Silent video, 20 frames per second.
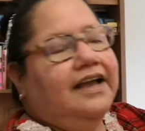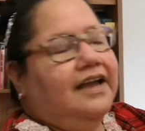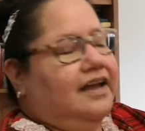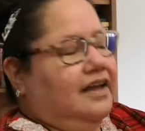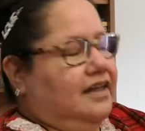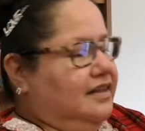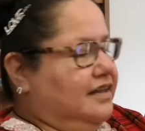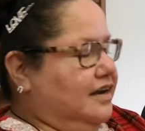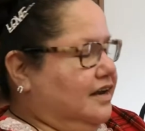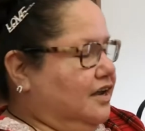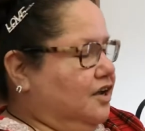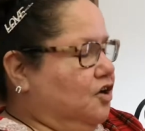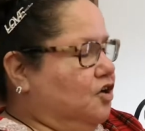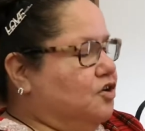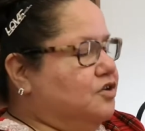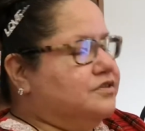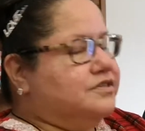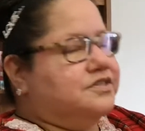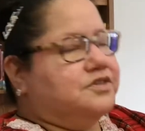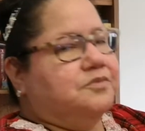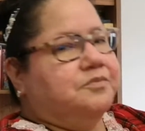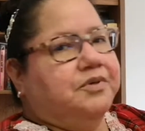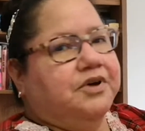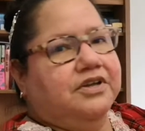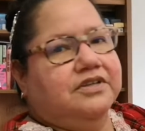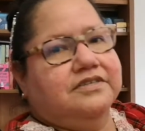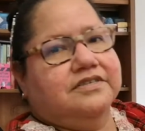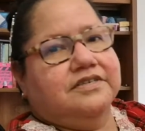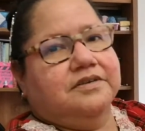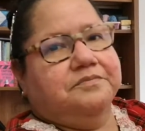And then I also
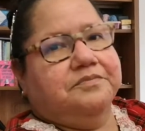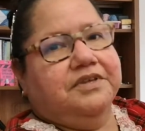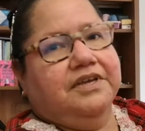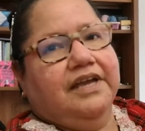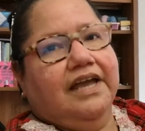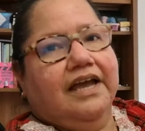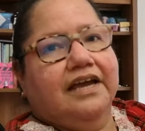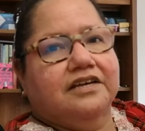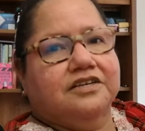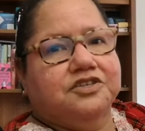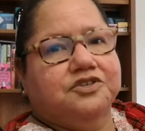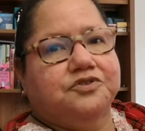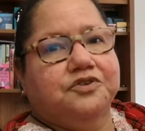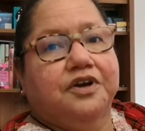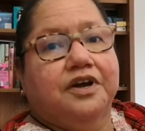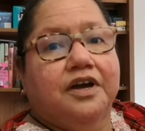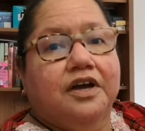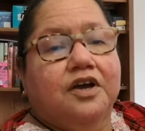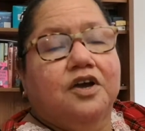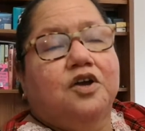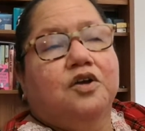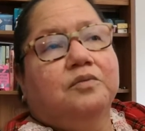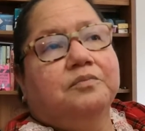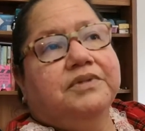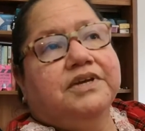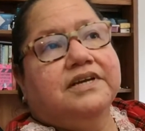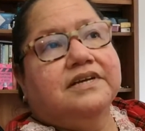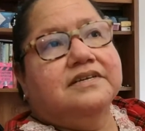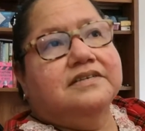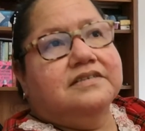bought something extra
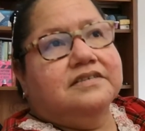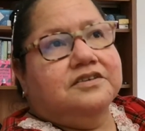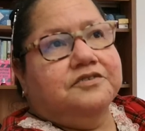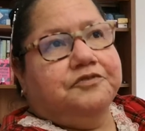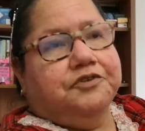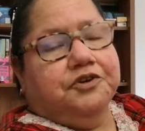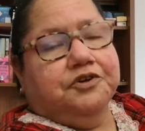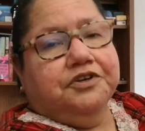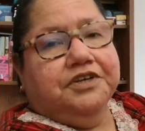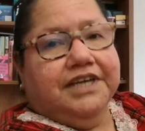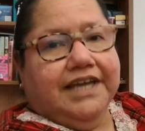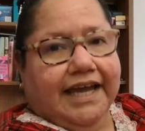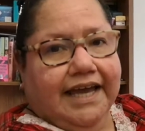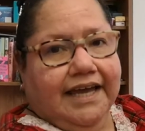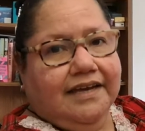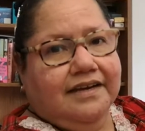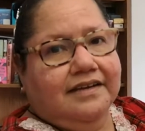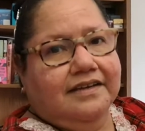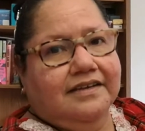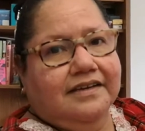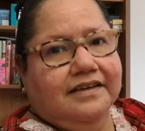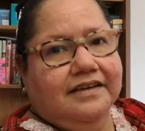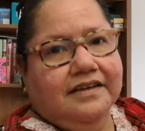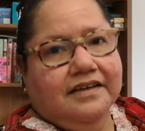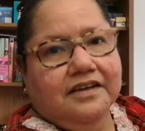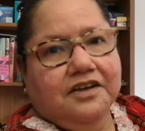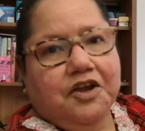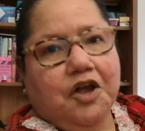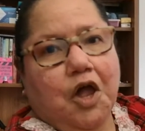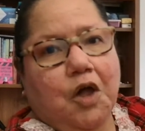because if you're in Canada,
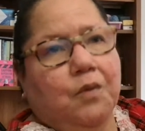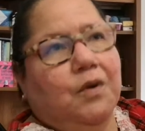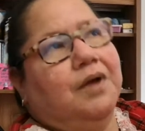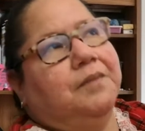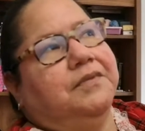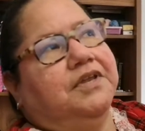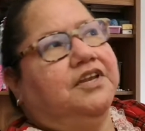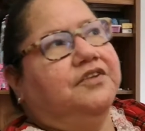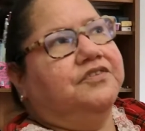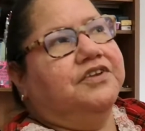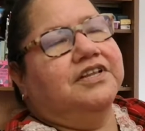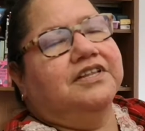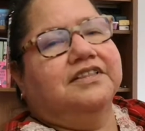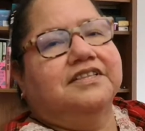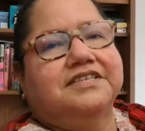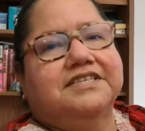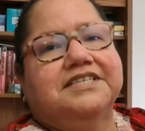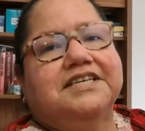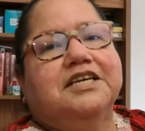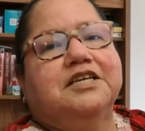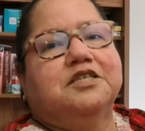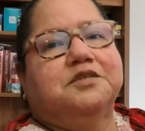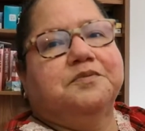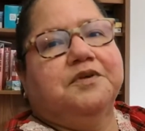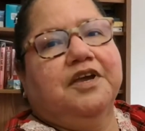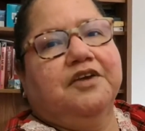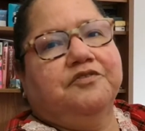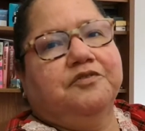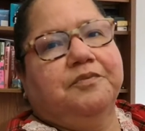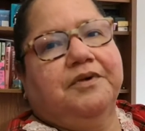well, I mean, even in the States, we
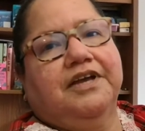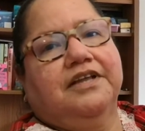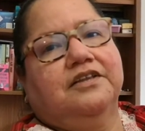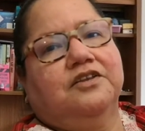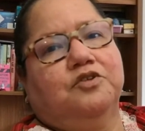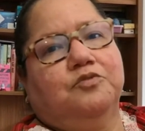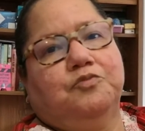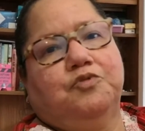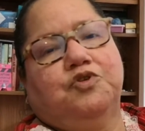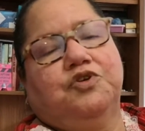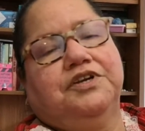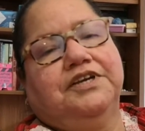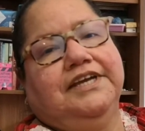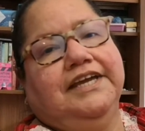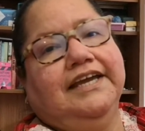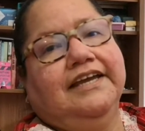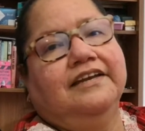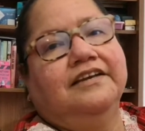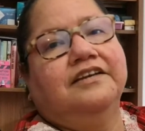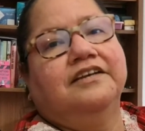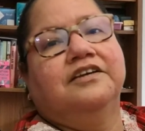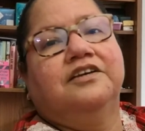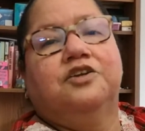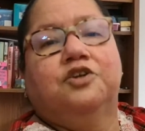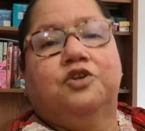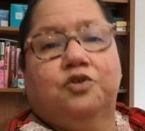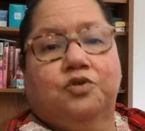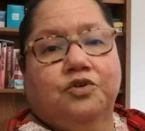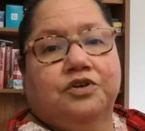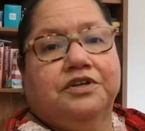have to buy a little more in Canada
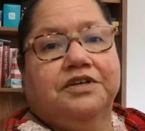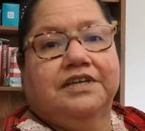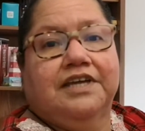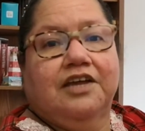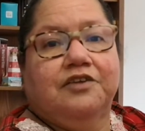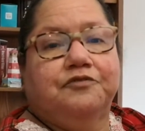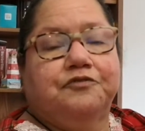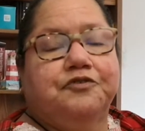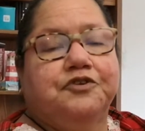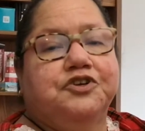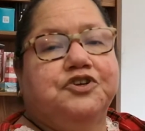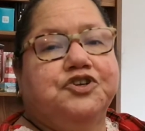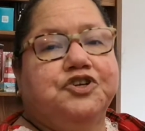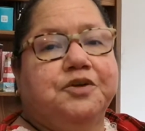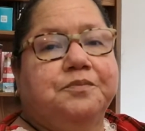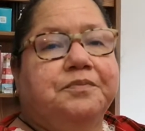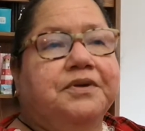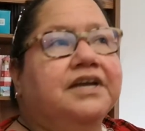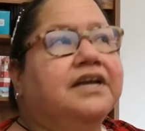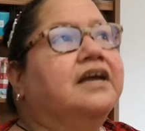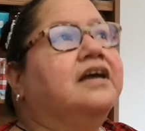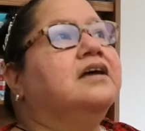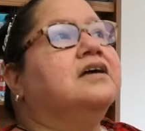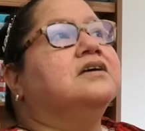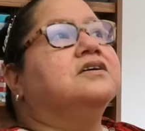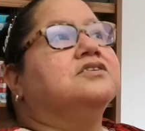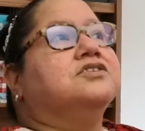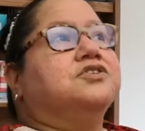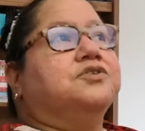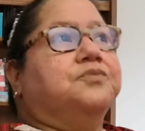in order to get free shipping.
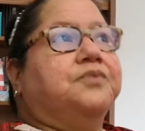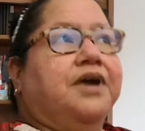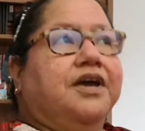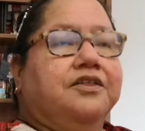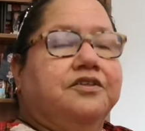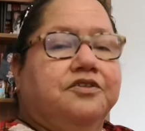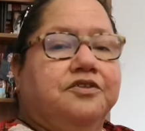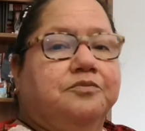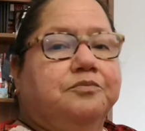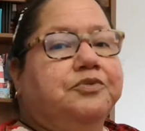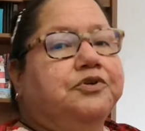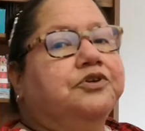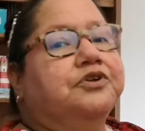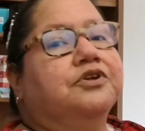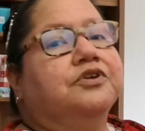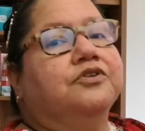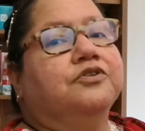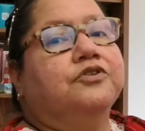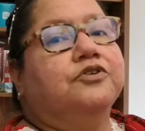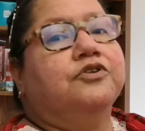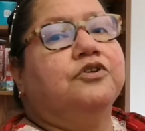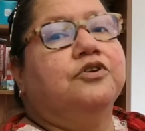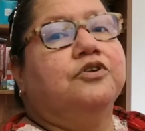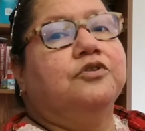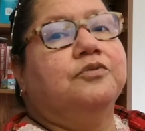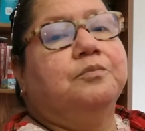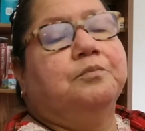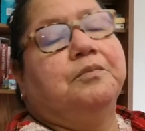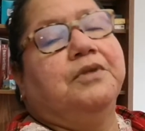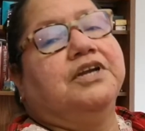So rather than putting the
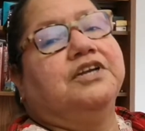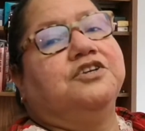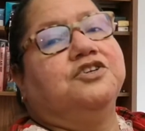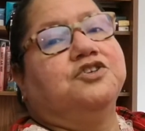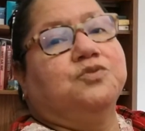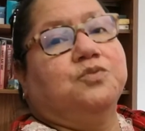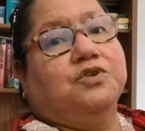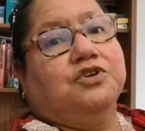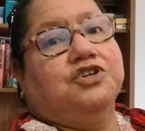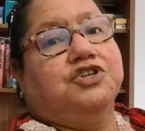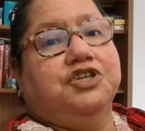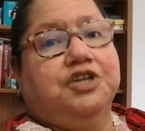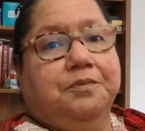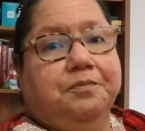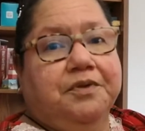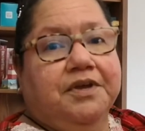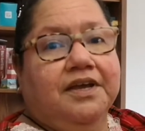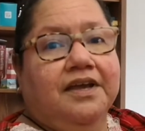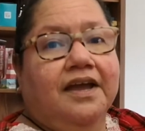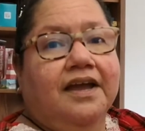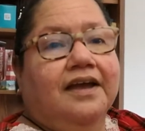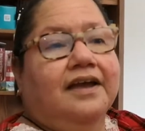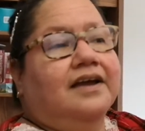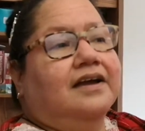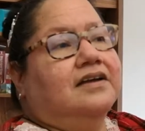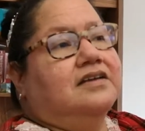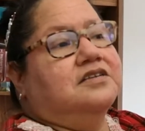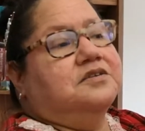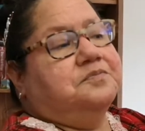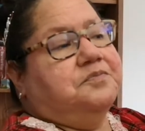money towards shipping,
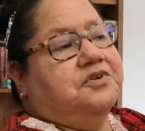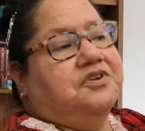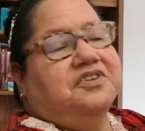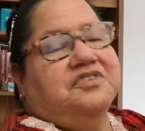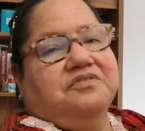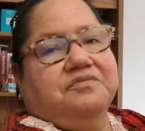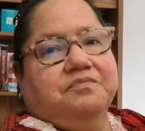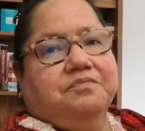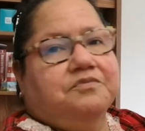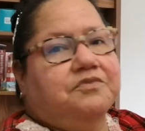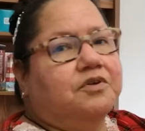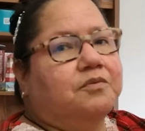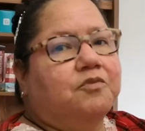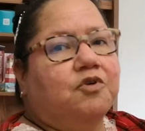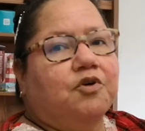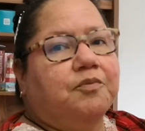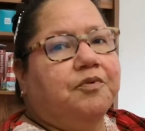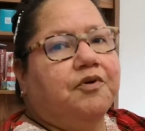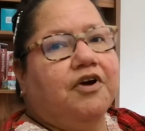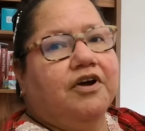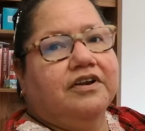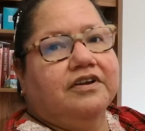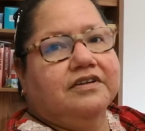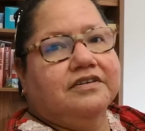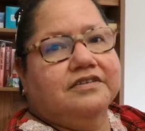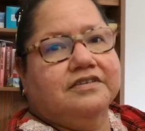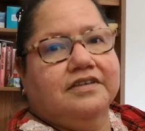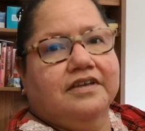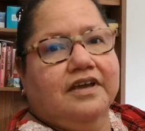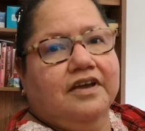I just put it to more
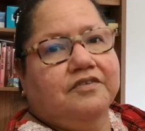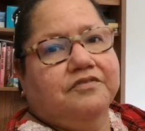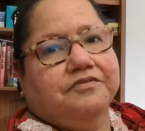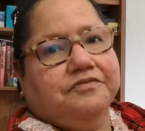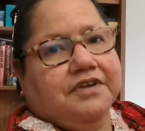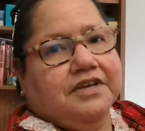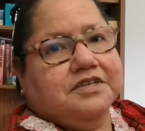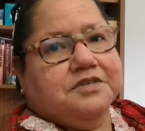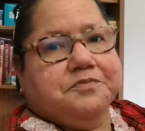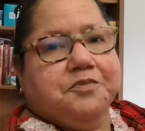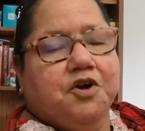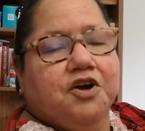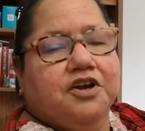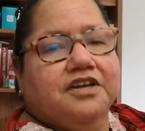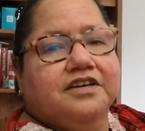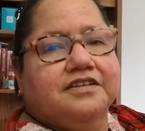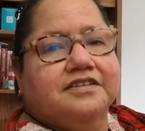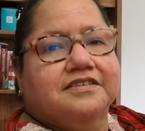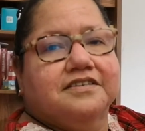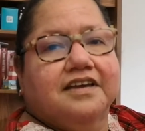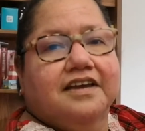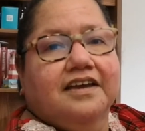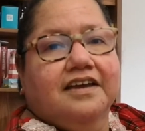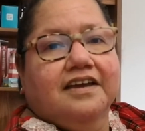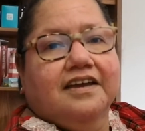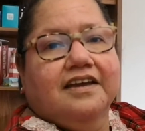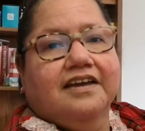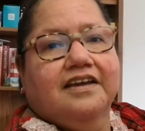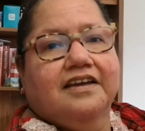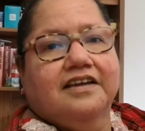products. They have nice products,
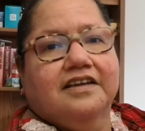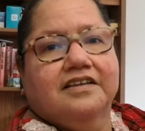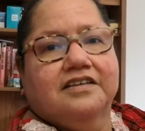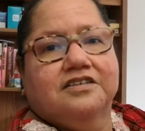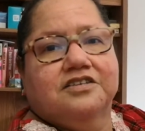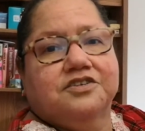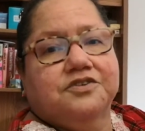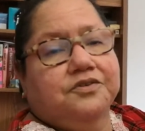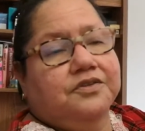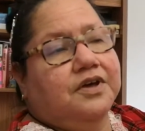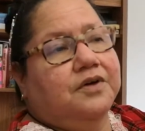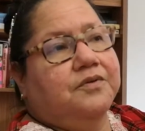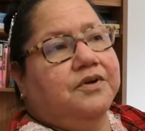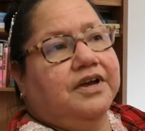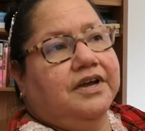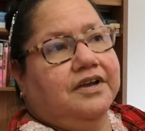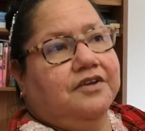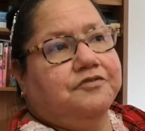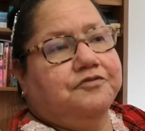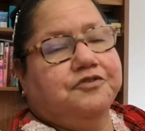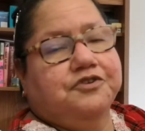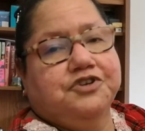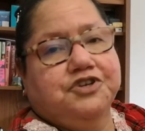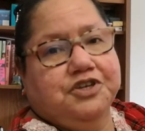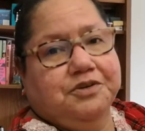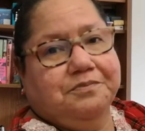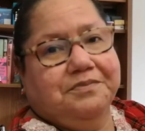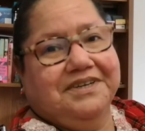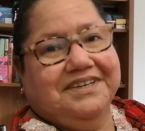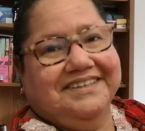and so that way I get free
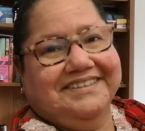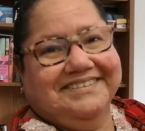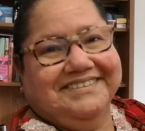shipping.